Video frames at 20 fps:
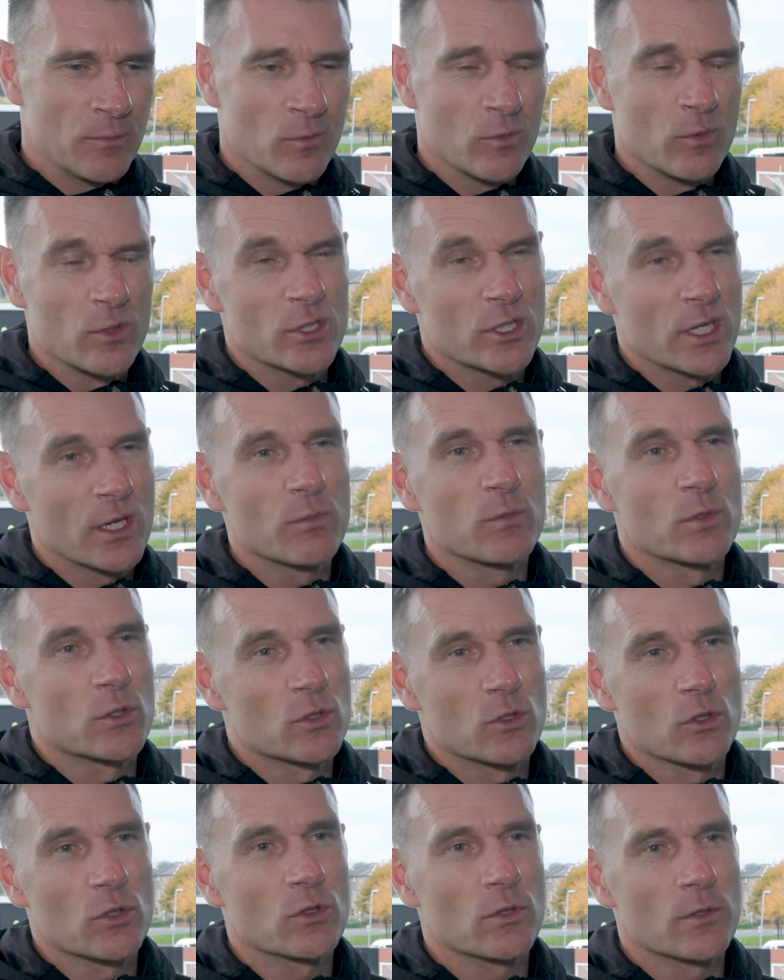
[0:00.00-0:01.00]
Our shape
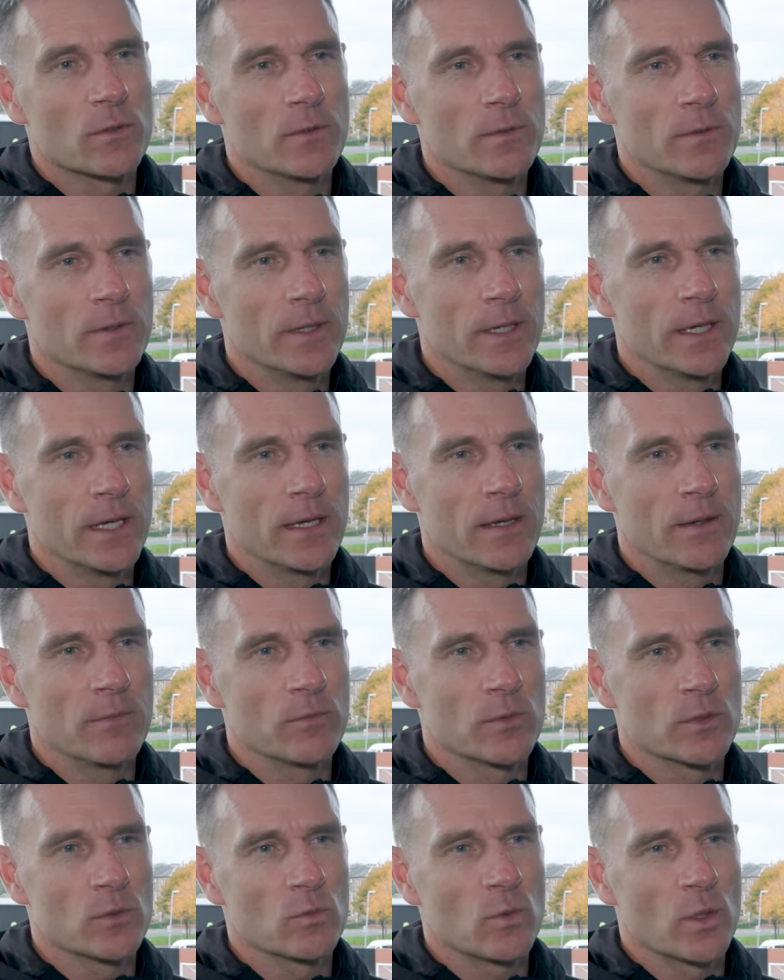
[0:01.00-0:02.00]
was good. We
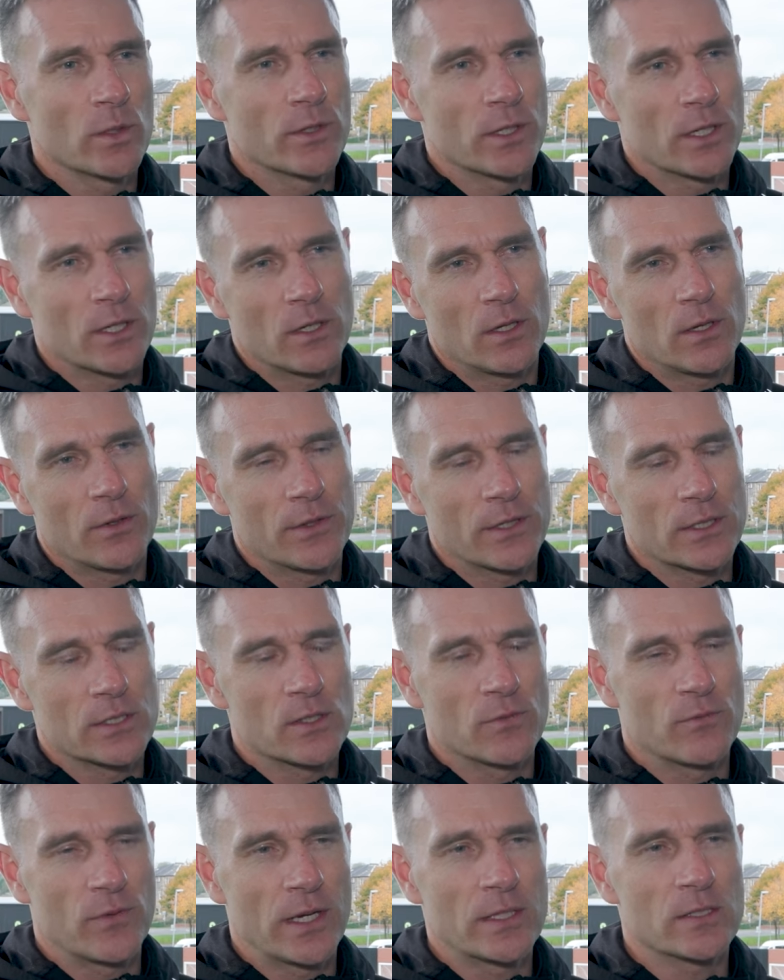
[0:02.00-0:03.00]
worked on a couple of things
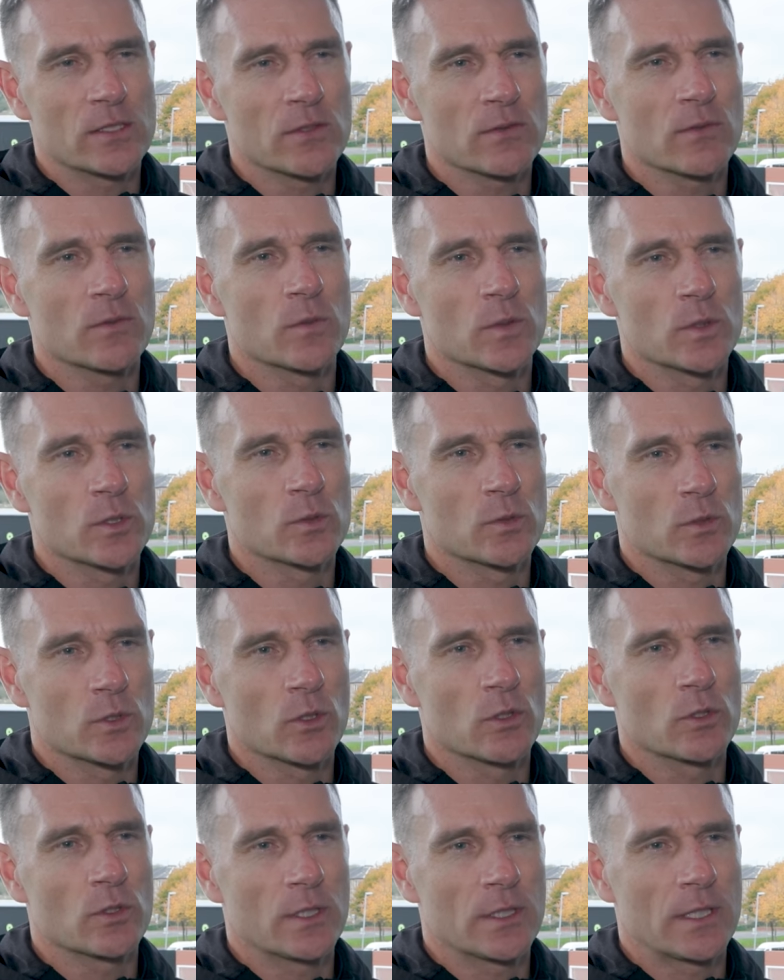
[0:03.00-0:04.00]
defensively, which was
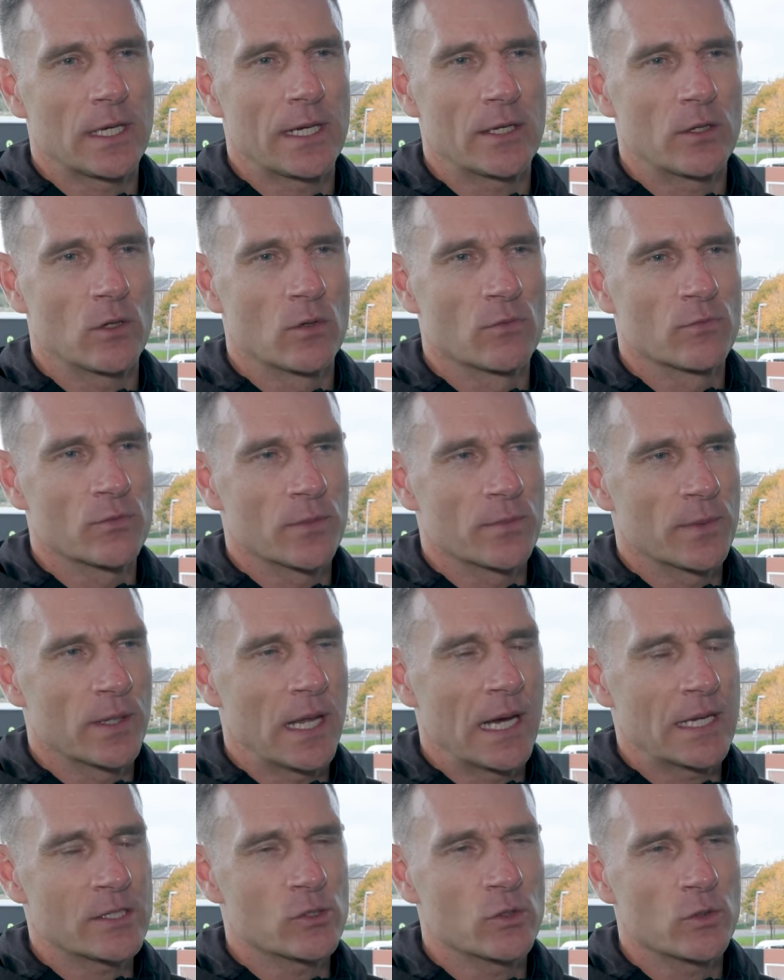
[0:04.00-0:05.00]
good to carry on from the
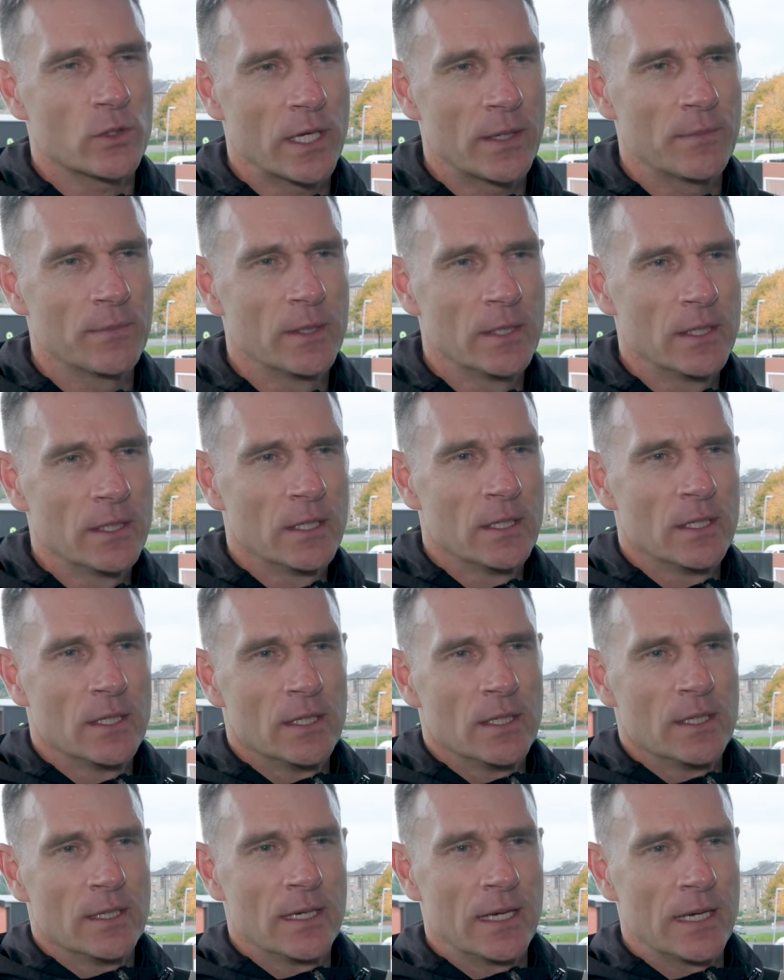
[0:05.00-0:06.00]
Lazio game.
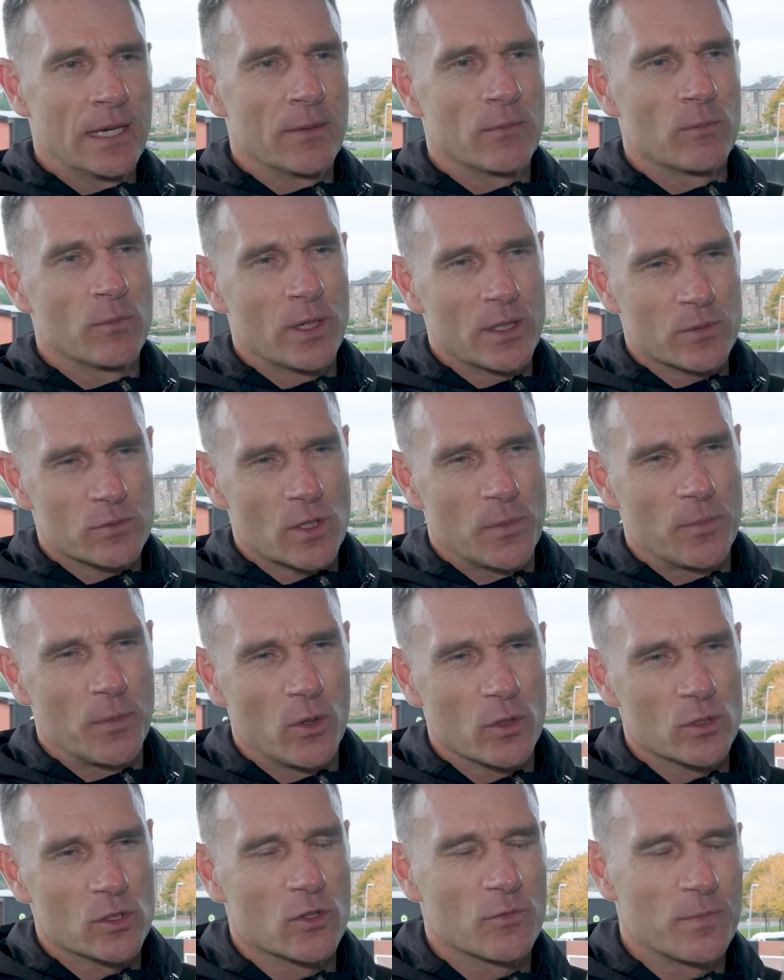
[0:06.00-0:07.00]
That was a
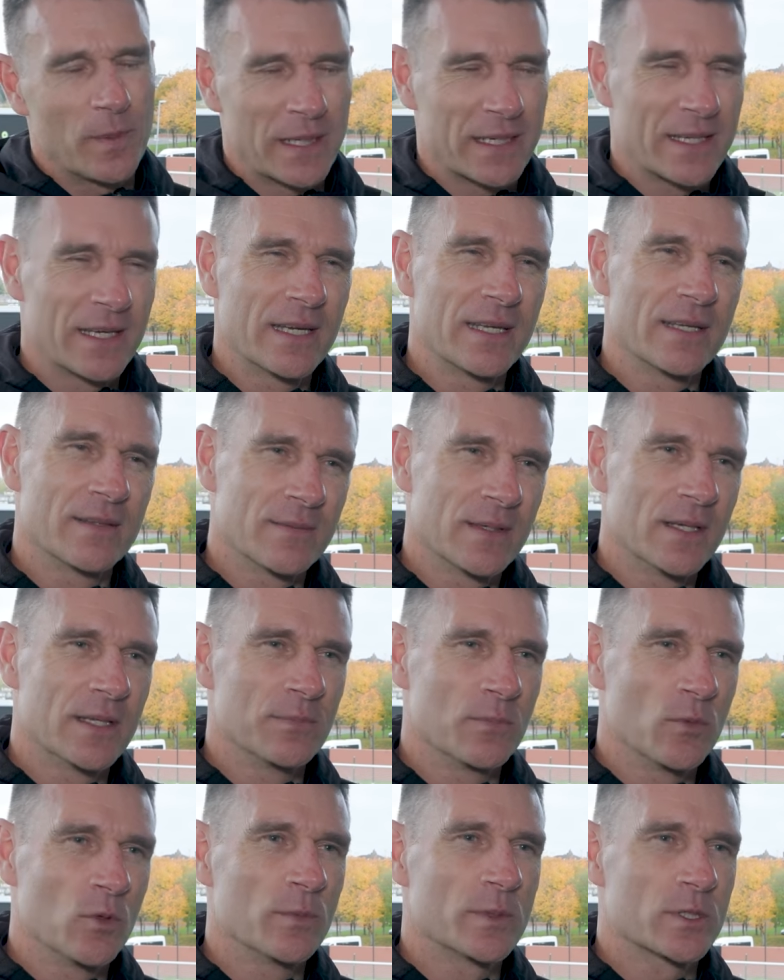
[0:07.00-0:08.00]
positive. But again,
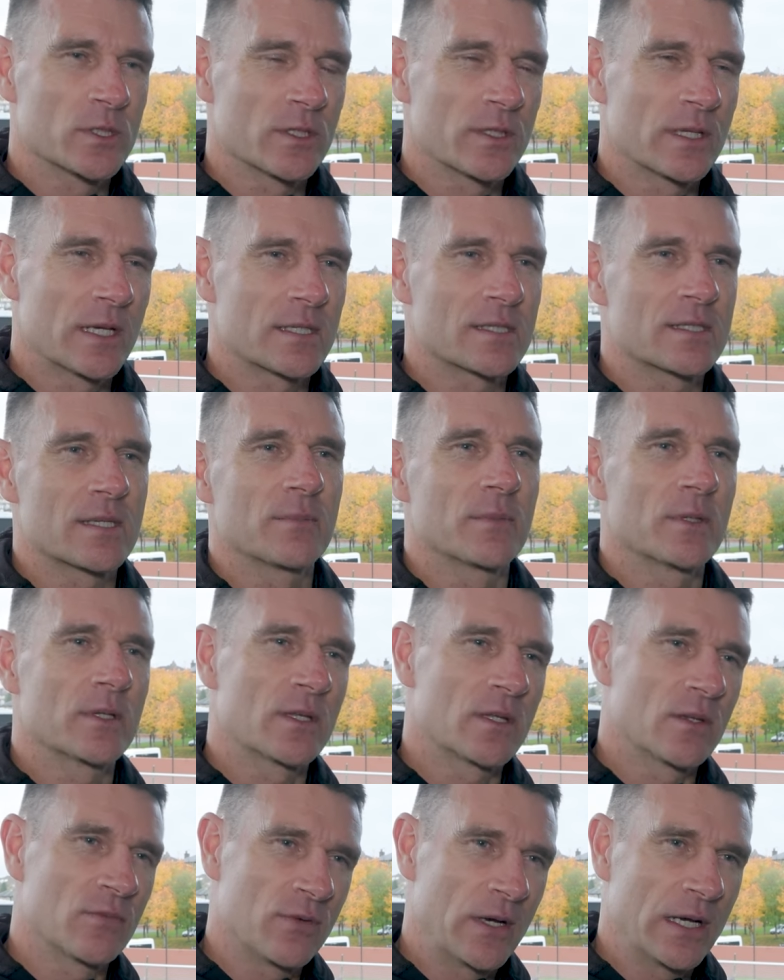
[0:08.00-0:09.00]
in moments like this, similar
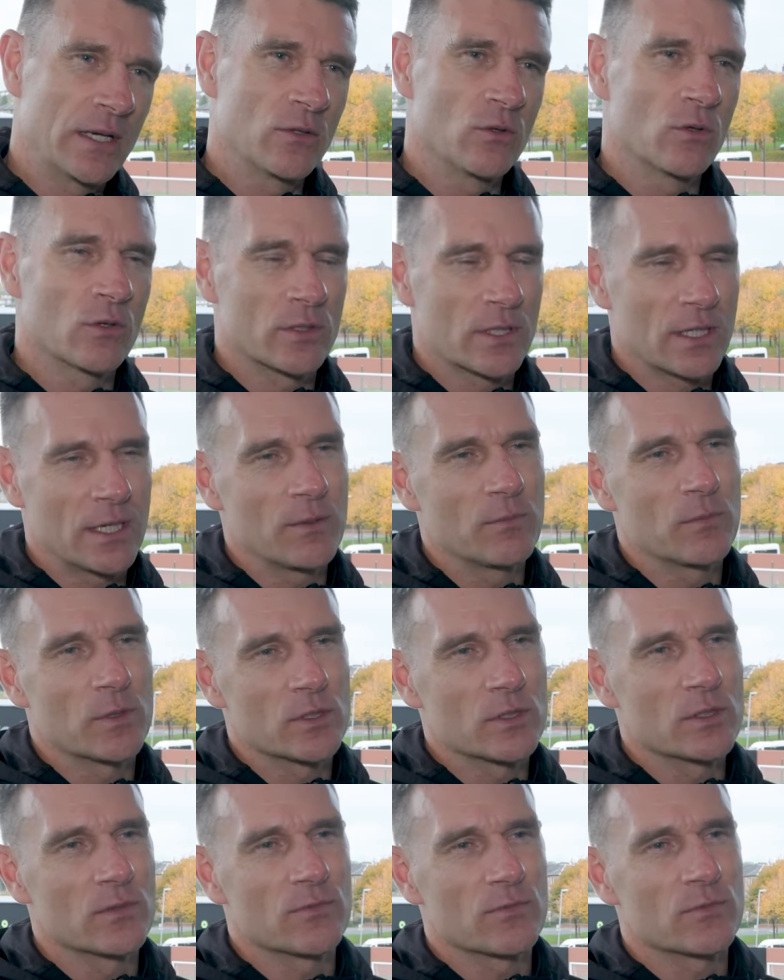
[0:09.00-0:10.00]
to the final odd game,
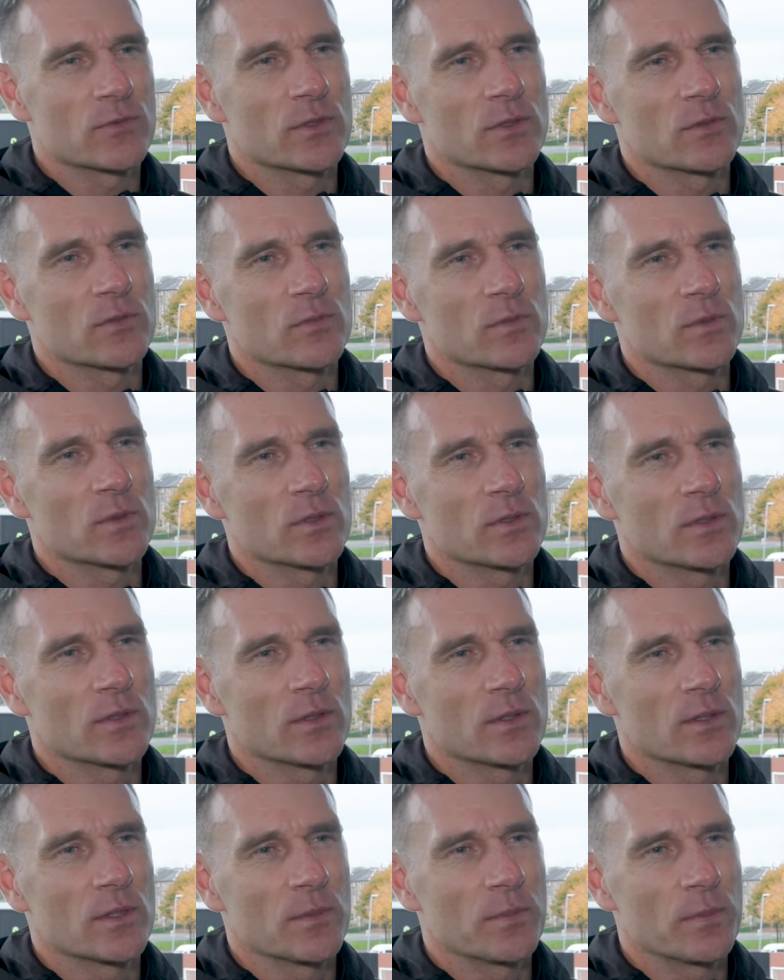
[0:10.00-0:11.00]

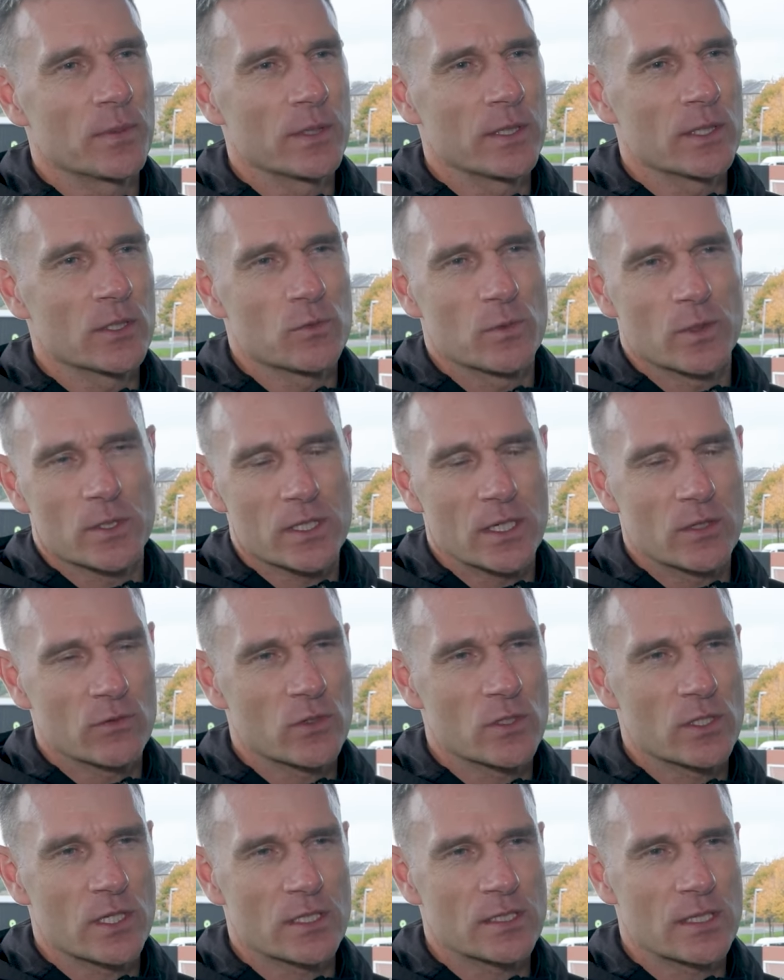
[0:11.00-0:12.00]
where the players,
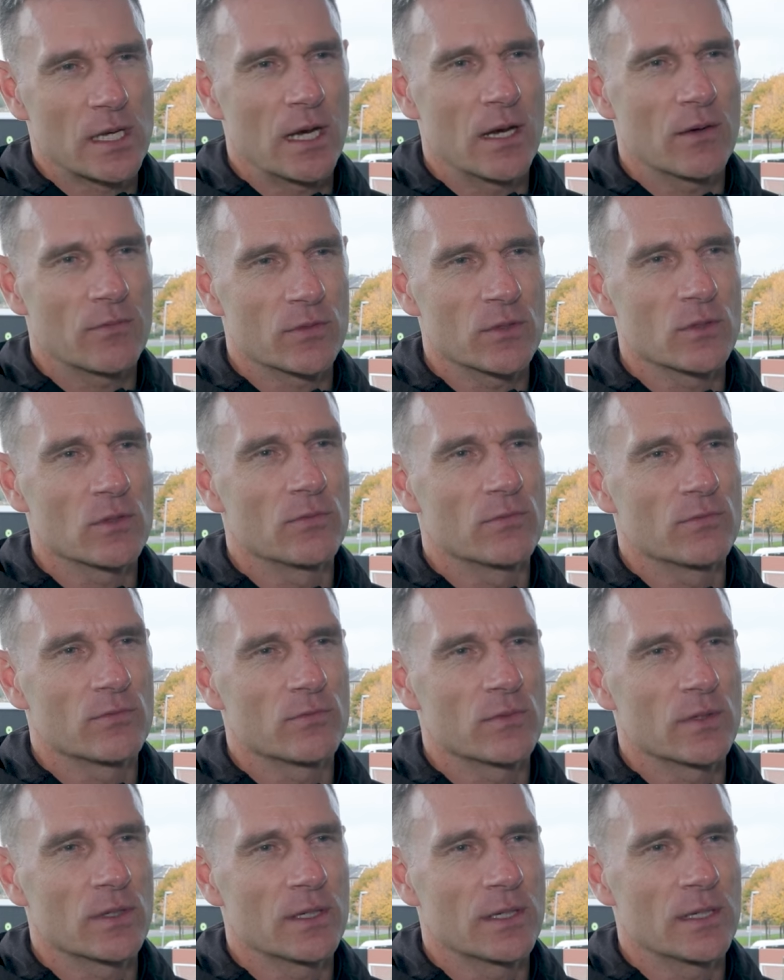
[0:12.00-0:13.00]
ourselves as a staff, you'll
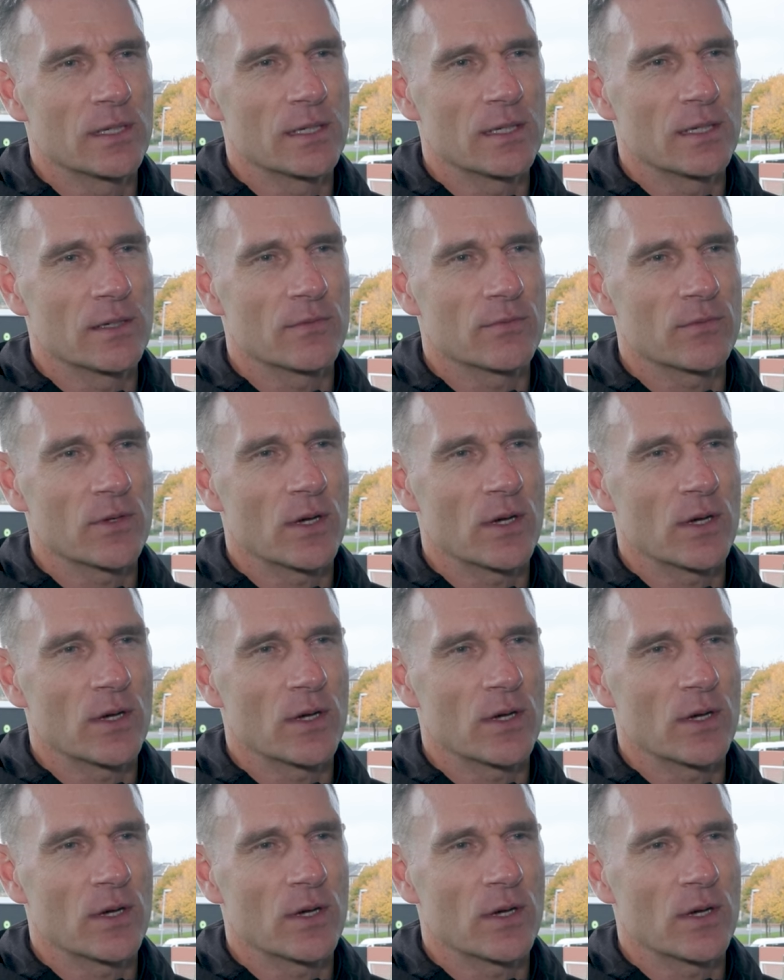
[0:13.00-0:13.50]
have